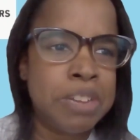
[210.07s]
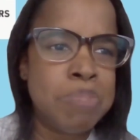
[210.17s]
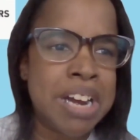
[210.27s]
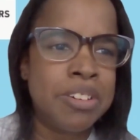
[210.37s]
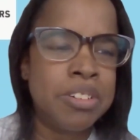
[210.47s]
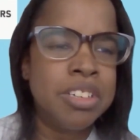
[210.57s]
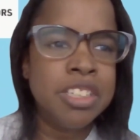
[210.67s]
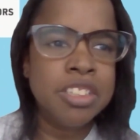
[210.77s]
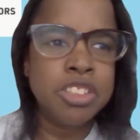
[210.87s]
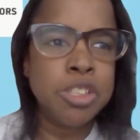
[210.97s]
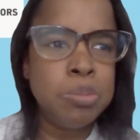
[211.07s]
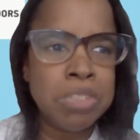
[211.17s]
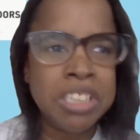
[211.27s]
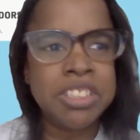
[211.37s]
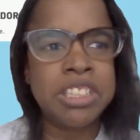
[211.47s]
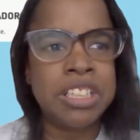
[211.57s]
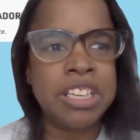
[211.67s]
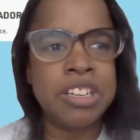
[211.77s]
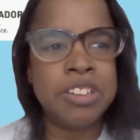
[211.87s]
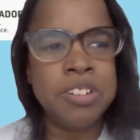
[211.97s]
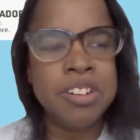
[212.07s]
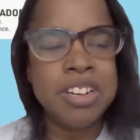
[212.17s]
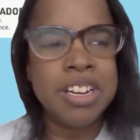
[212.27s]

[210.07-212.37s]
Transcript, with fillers: about two months ago.